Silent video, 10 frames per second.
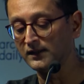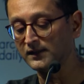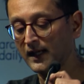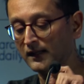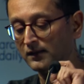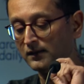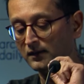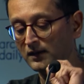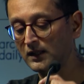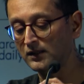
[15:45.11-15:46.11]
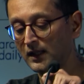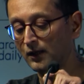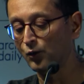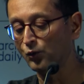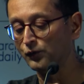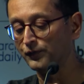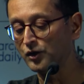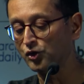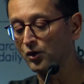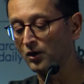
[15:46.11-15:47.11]
exact detail load of
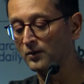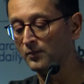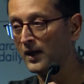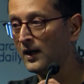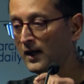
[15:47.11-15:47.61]
each column,